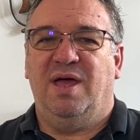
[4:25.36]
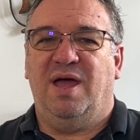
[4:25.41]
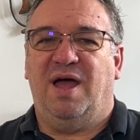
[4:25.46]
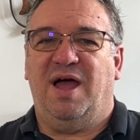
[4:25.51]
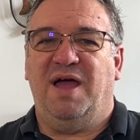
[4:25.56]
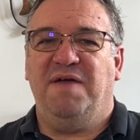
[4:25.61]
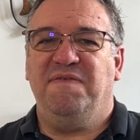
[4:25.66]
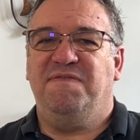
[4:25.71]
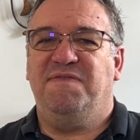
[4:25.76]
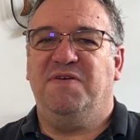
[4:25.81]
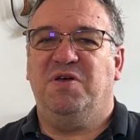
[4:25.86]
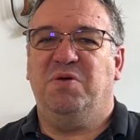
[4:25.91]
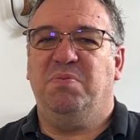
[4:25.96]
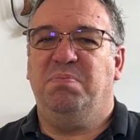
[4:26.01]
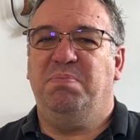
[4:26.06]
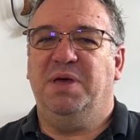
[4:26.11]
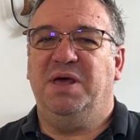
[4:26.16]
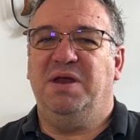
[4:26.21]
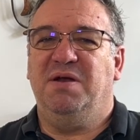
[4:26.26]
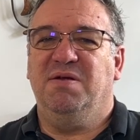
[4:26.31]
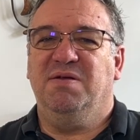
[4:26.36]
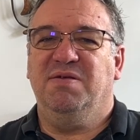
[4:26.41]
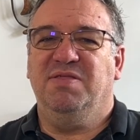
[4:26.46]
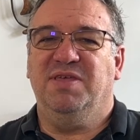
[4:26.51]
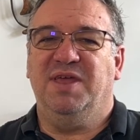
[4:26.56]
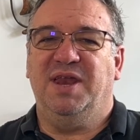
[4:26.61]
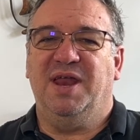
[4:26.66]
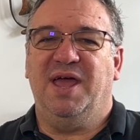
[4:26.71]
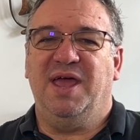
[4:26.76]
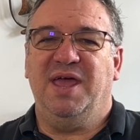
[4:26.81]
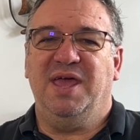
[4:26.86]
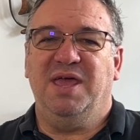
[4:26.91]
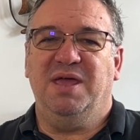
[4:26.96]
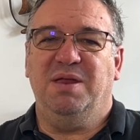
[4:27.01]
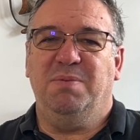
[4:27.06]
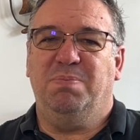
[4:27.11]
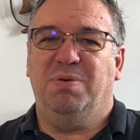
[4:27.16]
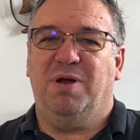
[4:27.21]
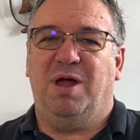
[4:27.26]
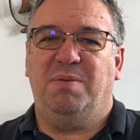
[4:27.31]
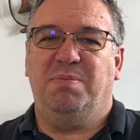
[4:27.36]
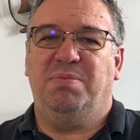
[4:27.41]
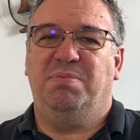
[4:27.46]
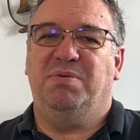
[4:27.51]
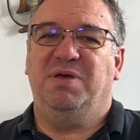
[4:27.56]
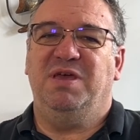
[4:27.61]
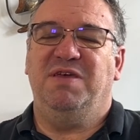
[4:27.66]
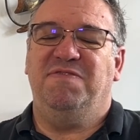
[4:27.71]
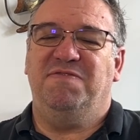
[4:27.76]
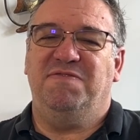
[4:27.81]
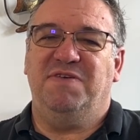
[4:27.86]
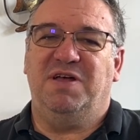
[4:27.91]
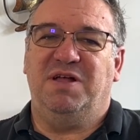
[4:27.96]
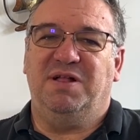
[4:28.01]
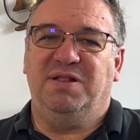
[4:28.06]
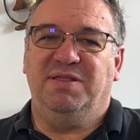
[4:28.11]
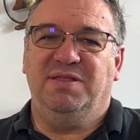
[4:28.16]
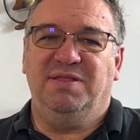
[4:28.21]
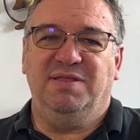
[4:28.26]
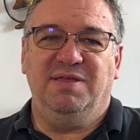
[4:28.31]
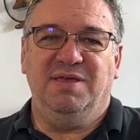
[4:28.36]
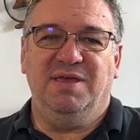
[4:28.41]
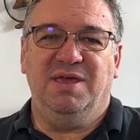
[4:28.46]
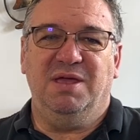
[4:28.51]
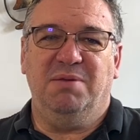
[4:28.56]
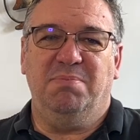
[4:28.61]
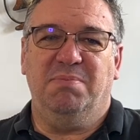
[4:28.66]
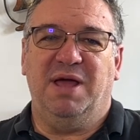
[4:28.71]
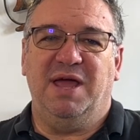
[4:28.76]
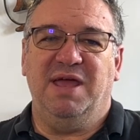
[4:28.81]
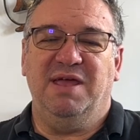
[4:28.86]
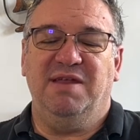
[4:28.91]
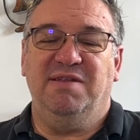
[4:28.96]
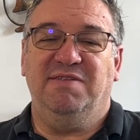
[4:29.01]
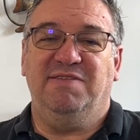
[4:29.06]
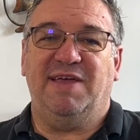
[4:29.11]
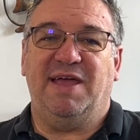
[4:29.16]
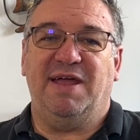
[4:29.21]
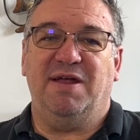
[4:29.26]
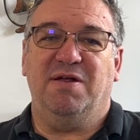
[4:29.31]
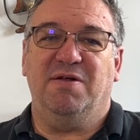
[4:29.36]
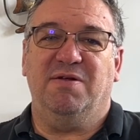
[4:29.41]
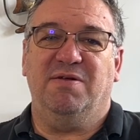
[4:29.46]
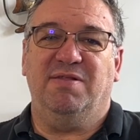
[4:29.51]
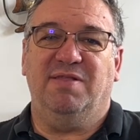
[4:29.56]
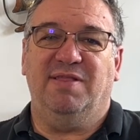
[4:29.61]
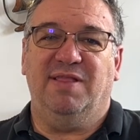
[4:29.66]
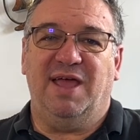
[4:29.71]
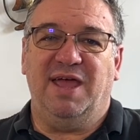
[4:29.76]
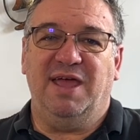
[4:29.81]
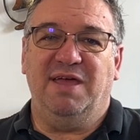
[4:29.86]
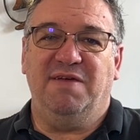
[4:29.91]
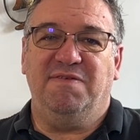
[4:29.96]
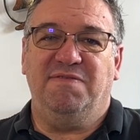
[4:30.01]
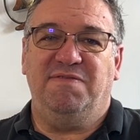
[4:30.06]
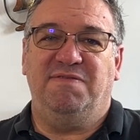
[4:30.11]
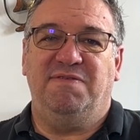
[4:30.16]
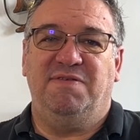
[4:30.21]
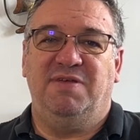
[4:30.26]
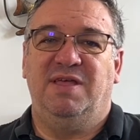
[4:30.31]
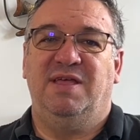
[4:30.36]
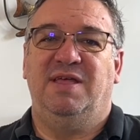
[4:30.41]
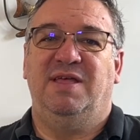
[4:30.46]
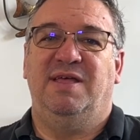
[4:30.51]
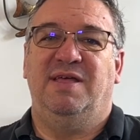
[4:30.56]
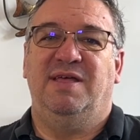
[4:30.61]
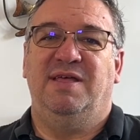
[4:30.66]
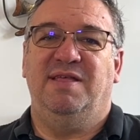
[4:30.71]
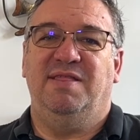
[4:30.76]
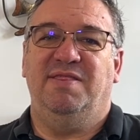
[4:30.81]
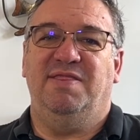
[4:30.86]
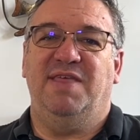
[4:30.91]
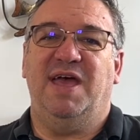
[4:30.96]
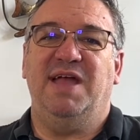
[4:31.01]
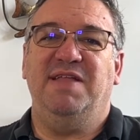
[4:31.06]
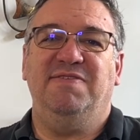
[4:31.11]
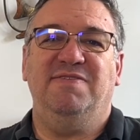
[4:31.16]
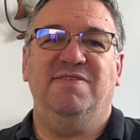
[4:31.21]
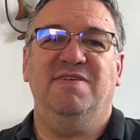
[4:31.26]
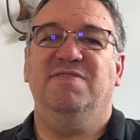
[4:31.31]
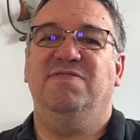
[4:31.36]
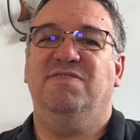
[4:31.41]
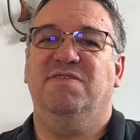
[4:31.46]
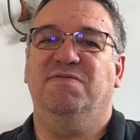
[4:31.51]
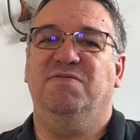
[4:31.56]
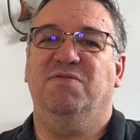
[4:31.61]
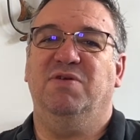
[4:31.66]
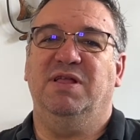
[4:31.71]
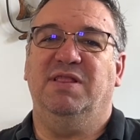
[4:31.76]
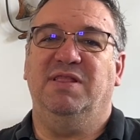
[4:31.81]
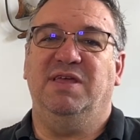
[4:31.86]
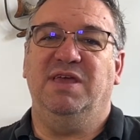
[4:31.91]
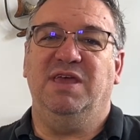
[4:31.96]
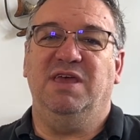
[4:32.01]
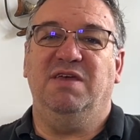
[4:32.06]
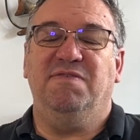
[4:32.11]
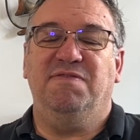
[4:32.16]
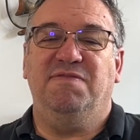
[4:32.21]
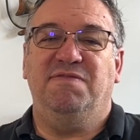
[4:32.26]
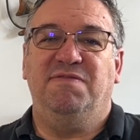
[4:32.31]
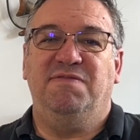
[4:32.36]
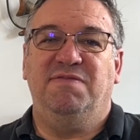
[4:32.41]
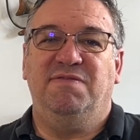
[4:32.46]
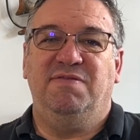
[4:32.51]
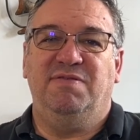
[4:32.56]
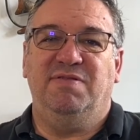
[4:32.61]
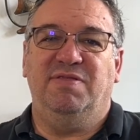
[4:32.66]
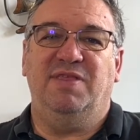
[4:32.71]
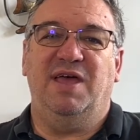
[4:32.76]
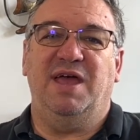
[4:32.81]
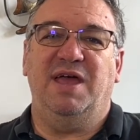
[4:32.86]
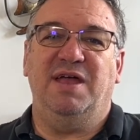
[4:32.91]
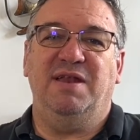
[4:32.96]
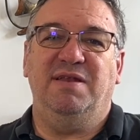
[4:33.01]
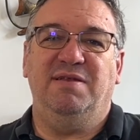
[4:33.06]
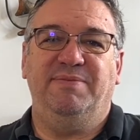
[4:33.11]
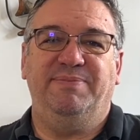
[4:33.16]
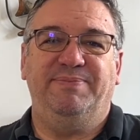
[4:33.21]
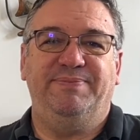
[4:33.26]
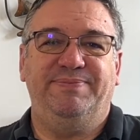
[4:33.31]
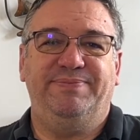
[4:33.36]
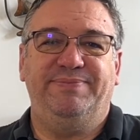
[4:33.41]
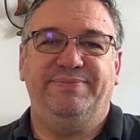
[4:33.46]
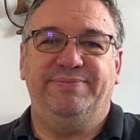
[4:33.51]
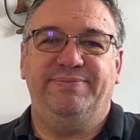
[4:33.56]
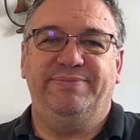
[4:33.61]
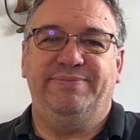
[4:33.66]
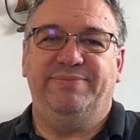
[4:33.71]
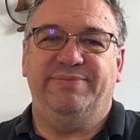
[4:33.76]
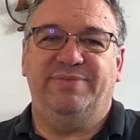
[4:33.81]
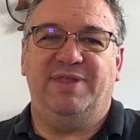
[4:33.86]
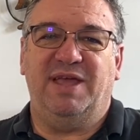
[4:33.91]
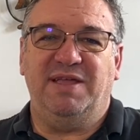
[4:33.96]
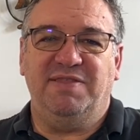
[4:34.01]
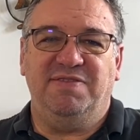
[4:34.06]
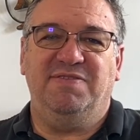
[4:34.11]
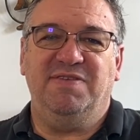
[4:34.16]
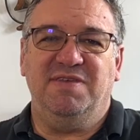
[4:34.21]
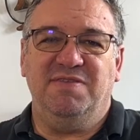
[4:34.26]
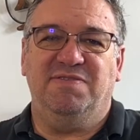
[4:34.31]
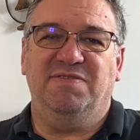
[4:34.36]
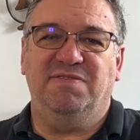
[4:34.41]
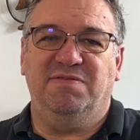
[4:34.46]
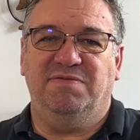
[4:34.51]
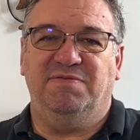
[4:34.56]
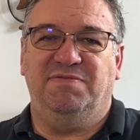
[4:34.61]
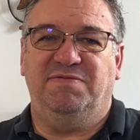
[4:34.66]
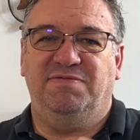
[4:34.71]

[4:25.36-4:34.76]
I felt better than I had probably felt in my entire life. That sense of relief, that sense of,